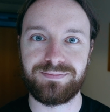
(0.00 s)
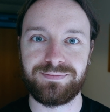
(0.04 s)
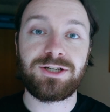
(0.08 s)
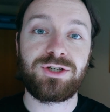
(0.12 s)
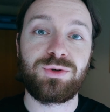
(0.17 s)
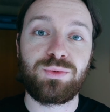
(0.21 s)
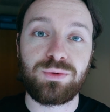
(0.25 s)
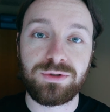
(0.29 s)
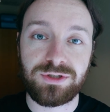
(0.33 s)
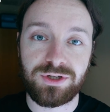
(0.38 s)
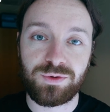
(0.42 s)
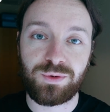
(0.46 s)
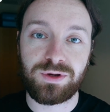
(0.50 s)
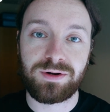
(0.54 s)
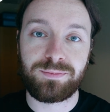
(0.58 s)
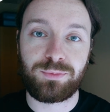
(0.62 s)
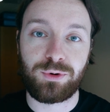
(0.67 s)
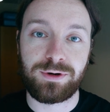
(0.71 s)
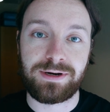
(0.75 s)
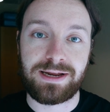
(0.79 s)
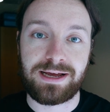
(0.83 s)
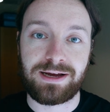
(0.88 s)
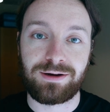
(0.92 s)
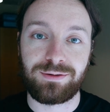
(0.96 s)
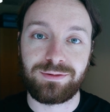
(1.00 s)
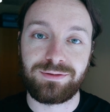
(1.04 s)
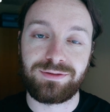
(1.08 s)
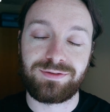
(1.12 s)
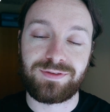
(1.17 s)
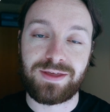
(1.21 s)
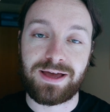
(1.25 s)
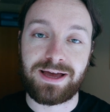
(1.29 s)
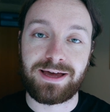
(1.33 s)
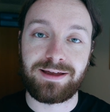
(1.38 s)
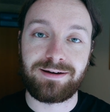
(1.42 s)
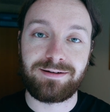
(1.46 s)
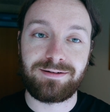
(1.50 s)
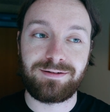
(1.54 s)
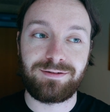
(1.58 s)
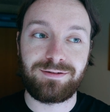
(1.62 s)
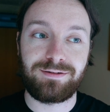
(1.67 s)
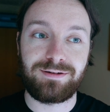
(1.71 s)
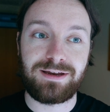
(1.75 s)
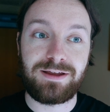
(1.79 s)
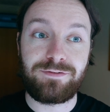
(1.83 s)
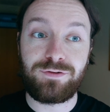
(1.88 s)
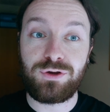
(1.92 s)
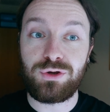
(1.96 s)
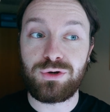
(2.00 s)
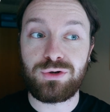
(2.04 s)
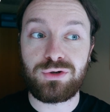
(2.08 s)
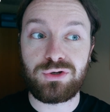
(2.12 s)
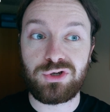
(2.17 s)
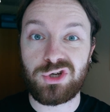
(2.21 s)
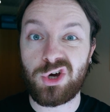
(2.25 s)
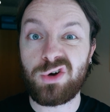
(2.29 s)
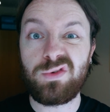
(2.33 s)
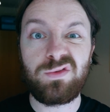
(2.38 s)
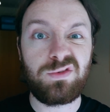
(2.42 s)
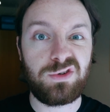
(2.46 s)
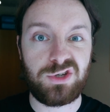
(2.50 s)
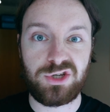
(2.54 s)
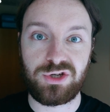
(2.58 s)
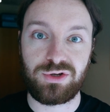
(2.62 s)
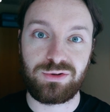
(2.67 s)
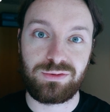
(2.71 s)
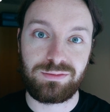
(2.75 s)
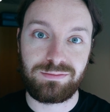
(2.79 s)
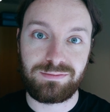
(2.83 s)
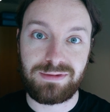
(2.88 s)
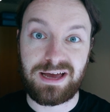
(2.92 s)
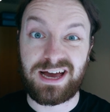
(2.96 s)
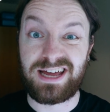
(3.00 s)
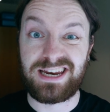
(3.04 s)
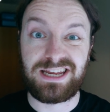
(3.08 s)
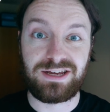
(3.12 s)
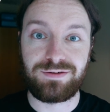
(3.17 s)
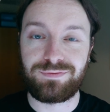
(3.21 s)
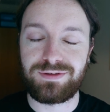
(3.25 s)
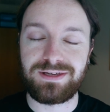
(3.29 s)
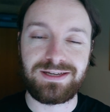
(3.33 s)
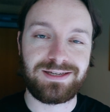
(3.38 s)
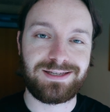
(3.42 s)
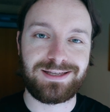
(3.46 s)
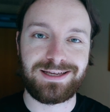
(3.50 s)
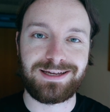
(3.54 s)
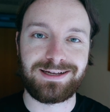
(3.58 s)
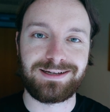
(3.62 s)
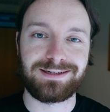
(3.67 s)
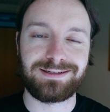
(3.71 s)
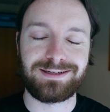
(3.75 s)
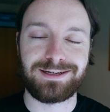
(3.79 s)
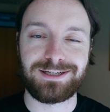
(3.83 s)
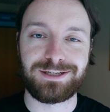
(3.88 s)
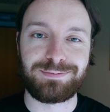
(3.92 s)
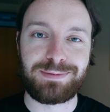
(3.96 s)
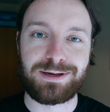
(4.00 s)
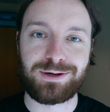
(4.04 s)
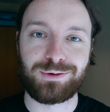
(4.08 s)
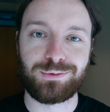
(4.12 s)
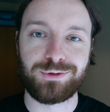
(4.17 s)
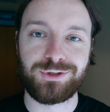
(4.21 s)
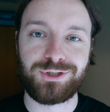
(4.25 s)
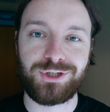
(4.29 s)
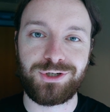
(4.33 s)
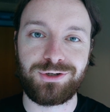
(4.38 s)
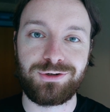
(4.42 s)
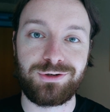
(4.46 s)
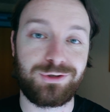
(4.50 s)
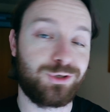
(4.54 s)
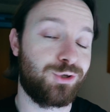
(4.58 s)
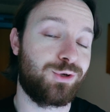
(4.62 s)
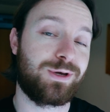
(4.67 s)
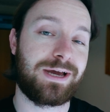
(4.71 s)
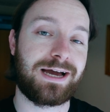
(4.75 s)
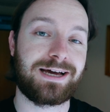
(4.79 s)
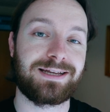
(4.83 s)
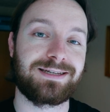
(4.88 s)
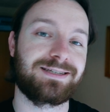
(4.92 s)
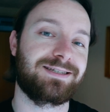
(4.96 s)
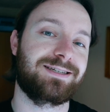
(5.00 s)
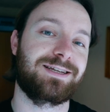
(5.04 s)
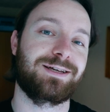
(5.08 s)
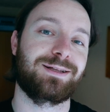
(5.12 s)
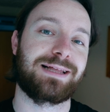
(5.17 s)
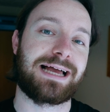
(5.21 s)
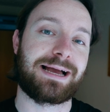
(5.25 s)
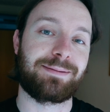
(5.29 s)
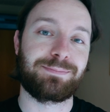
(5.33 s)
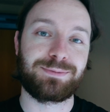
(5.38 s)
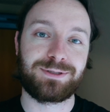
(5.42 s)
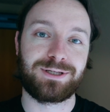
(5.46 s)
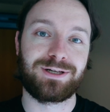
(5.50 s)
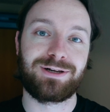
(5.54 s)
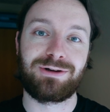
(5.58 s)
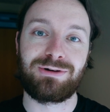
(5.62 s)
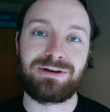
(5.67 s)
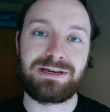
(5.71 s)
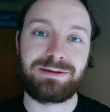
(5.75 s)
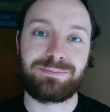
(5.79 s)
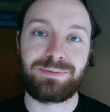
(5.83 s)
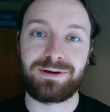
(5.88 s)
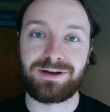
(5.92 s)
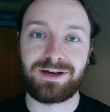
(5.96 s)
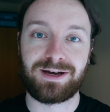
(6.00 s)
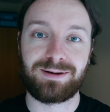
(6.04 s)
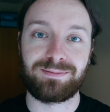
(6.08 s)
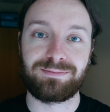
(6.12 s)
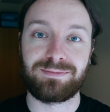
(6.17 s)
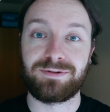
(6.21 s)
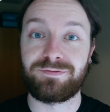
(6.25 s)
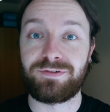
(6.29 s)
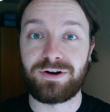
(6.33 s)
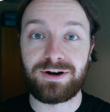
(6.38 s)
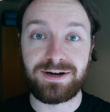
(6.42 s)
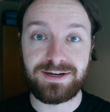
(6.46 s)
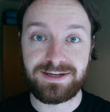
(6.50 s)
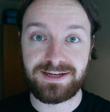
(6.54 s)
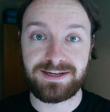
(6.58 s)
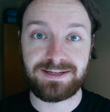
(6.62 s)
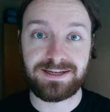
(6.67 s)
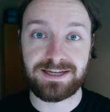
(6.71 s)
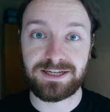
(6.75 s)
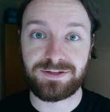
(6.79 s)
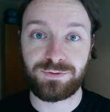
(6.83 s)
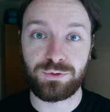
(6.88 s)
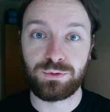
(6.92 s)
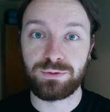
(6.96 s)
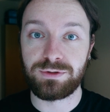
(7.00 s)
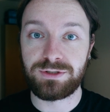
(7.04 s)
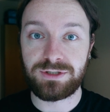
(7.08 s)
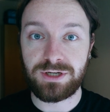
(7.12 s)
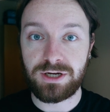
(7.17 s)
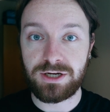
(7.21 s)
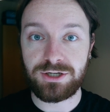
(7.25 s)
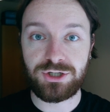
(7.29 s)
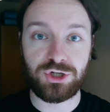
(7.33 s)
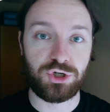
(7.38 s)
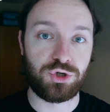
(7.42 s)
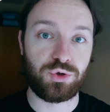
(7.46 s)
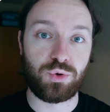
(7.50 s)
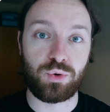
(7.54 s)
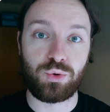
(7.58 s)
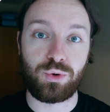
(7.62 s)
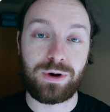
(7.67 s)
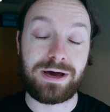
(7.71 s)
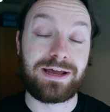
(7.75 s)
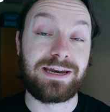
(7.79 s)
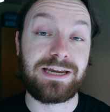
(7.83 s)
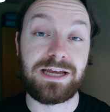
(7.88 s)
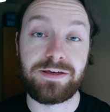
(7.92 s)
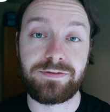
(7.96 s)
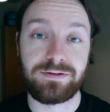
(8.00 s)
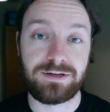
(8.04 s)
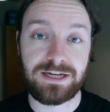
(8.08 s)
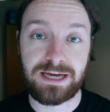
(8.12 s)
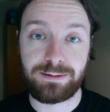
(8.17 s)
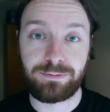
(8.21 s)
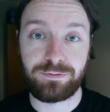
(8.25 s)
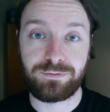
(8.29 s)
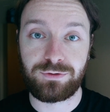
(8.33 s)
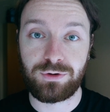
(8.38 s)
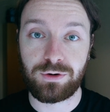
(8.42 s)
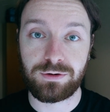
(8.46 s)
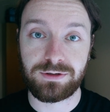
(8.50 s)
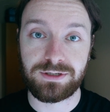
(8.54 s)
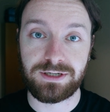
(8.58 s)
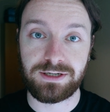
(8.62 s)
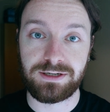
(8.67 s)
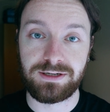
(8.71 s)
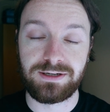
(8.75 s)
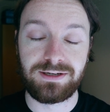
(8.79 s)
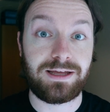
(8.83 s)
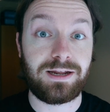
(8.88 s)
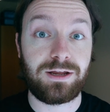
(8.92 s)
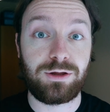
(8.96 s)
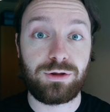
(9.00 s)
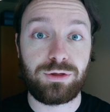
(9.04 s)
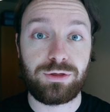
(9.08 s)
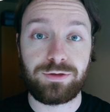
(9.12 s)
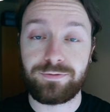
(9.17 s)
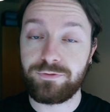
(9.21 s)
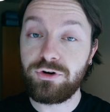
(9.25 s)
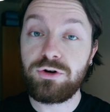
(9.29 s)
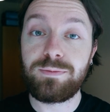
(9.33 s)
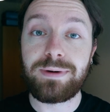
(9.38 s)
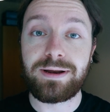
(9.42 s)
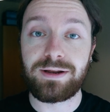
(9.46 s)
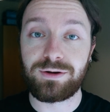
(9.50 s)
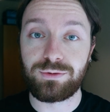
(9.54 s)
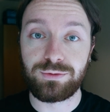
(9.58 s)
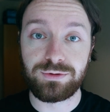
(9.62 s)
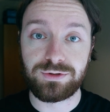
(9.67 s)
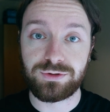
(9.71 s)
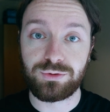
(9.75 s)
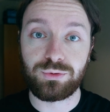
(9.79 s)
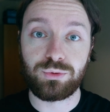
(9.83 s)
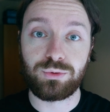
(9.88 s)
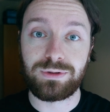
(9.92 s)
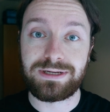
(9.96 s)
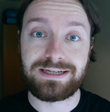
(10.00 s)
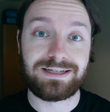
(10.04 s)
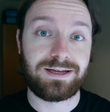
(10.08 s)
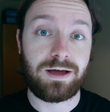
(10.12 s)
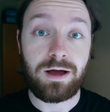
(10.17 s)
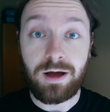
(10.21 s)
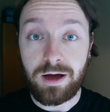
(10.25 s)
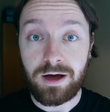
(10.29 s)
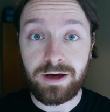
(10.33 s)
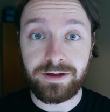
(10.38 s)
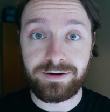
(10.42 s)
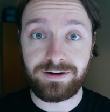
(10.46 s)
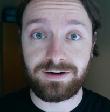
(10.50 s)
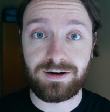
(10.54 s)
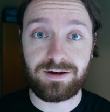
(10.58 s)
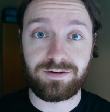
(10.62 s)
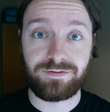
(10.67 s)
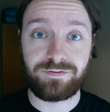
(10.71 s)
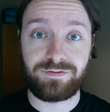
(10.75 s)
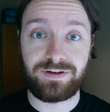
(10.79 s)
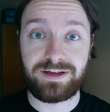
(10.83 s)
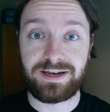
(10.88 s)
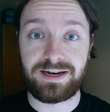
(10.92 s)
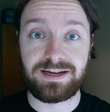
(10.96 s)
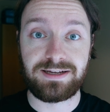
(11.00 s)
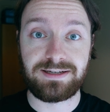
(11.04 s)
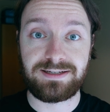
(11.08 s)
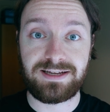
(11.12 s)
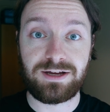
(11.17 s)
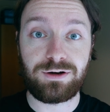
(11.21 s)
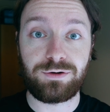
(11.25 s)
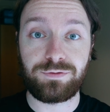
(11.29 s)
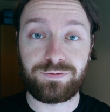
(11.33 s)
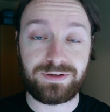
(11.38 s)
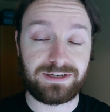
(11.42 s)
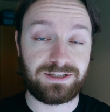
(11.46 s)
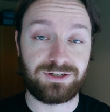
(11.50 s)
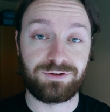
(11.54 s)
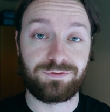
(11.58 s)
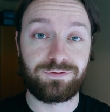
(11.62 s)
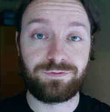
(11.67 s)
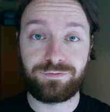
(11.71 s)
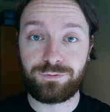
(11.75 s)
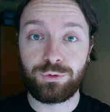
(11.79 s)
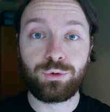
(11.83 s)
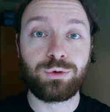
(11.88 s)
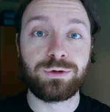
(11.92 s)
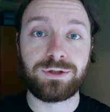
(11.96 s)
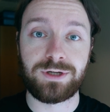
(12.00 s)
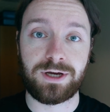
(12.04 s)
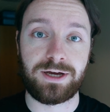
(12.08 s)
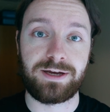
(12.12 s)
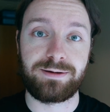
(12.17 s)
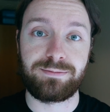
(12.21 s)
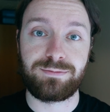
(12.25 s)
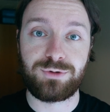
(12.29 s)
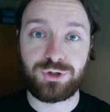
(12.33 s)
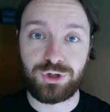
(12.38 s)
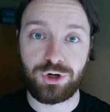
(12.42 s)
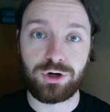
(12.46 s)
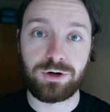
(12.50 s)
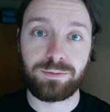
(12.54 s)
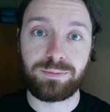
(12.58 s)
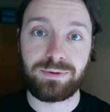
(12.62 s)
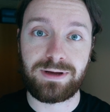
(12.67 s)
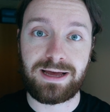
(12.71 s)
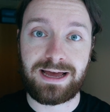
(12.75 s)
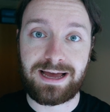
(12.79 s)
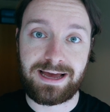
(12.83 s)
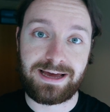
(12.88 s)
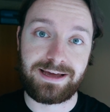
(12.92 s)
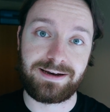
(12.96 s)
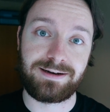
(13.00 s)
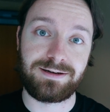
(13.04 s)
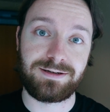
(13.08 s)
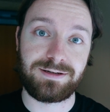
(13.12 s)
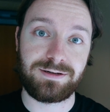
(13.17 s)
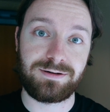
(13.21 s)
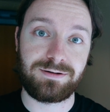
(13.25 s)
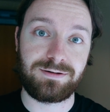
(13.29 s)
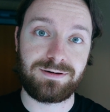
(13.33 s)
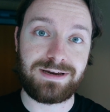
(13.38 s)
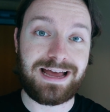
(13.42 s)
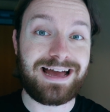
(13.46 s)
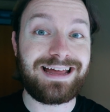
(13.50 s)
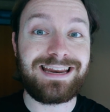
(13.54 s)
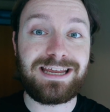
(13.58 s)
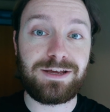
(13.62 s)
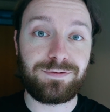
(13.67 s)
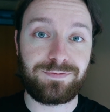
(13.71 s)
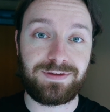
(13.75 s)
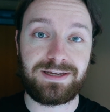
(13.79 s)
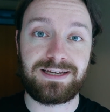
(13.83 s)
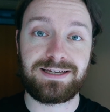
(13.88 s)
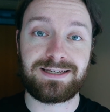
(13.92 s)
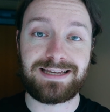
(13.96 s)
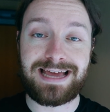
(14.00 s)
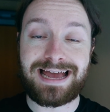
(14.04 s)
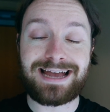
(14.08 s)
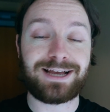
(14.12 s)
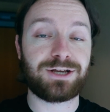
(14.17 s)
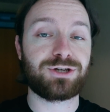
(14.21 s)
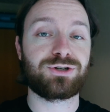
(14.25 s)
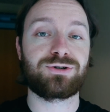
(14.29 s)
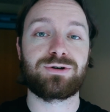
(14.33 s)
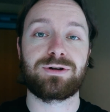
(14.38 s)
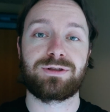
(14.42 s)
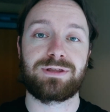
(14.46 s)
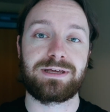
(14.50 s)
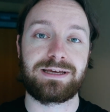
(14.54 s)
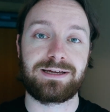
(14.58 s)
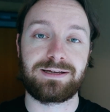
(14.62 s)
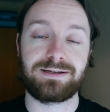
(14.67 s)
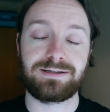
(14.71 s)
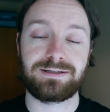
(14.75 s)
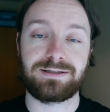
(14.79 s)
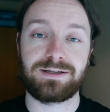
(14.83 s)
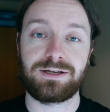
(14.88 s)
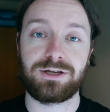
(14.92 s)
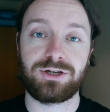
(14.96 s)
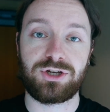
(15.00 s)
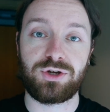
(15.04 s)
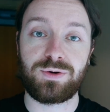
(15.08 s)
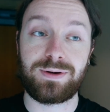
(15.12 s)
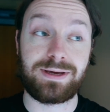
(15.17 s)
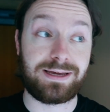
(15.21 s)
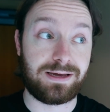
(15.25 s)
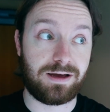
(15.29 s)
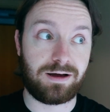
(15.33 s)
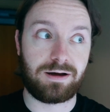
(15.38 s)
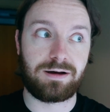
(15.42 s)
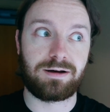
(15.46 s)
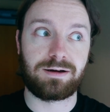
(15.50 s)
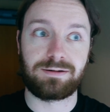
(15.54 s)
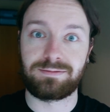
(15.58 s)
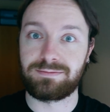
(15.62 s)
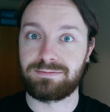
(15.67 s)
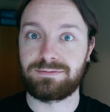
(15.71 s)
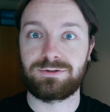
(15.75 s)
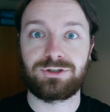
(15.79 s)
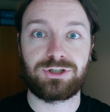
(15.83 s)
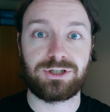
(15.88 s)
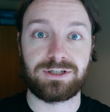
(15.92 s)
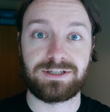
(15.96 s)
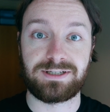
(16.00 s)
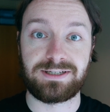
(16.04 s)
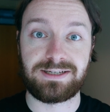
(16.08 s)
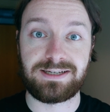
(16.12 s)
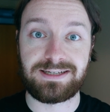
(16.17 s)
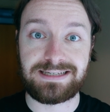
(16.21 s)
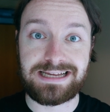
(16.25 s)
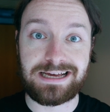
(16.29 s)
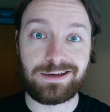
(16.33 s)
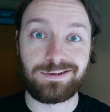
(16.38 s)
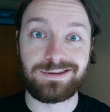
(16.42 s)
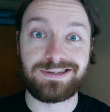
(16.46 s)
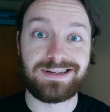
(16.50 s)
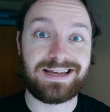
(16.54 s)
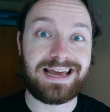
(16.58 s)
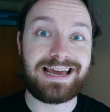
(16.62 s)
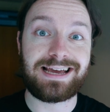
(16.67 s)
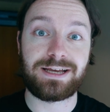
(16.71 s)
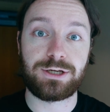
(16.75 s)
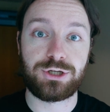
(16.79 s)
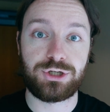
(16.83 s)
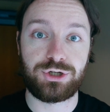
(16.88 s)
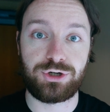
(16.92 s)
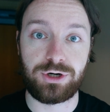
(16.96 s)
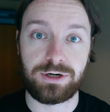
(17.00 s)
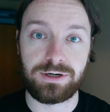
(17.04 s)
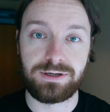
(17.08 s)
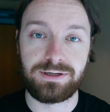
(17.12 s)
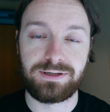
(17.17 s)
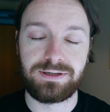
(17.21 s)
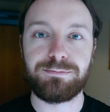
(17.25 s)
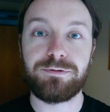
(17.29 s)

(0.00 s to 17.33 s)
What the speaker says: I do also want to point out that if you don't do any of these things as a medical student, you can still absolutely become a very successful surgeon or any other type of doctor. Getting through medical school is hard enough in itself. It's a full-time job, and any of these extra things that you're doing are, just as it sounds, extra.